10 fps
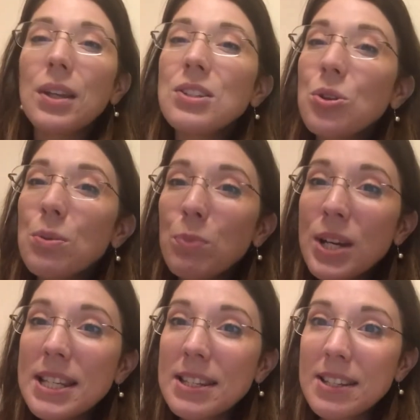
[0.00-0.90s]
So the
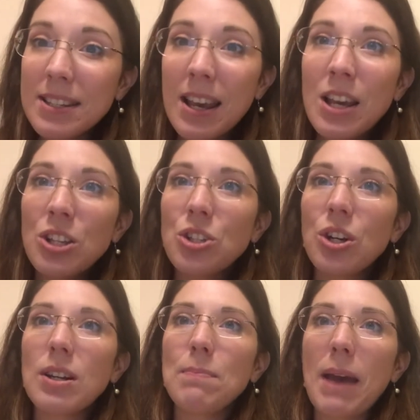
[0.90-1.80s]
priests
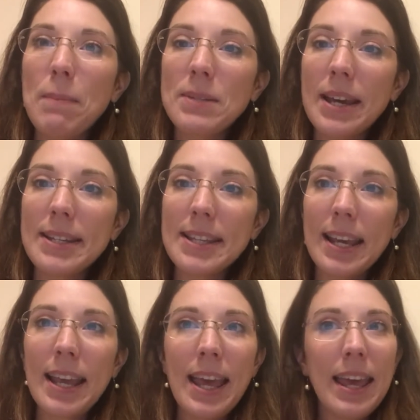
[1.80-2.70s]
started
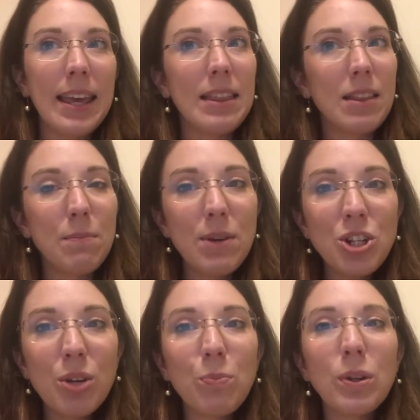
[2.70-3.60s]
baptizing, and then the
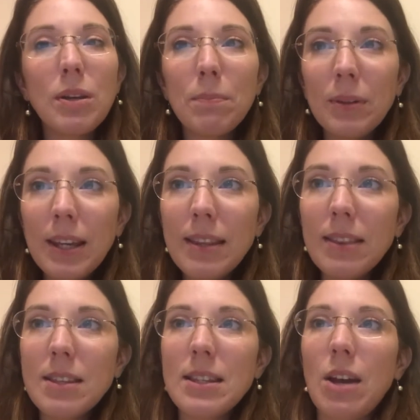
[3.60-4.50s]
bishop would complete
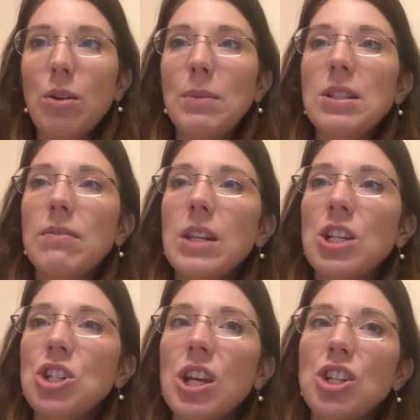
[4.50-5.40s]
the sacraments of
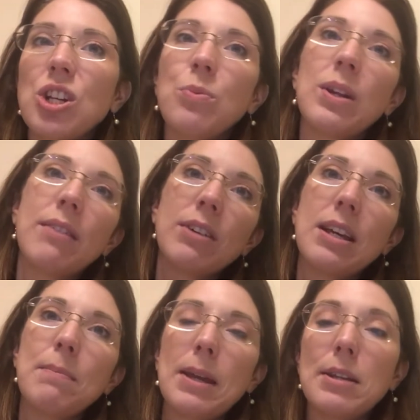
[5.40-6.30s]
initiation whenever
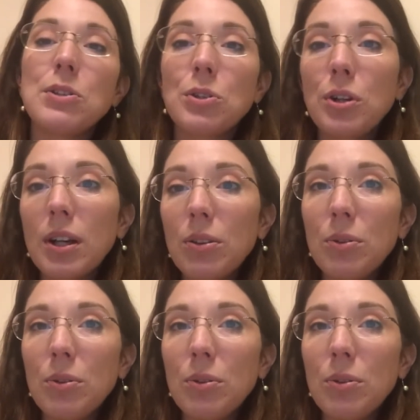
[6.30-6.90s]
he made his circuit